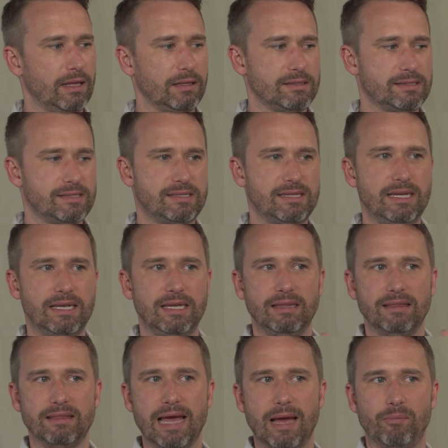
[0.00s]

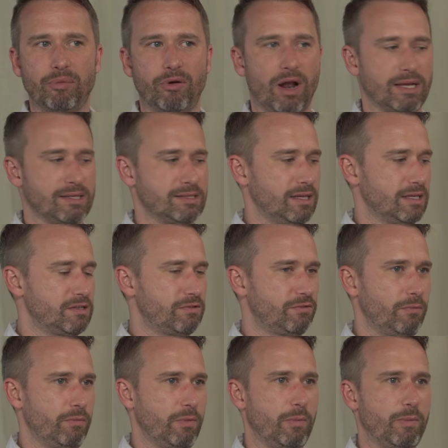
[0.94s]
seeing that process
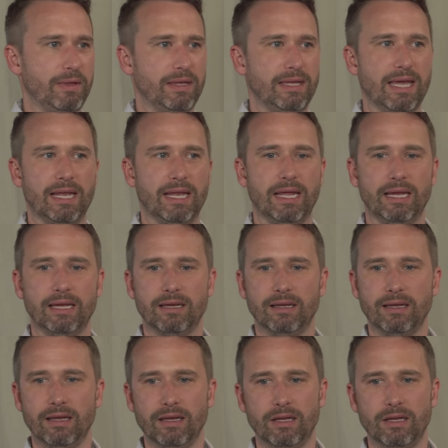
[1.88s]
from the beginning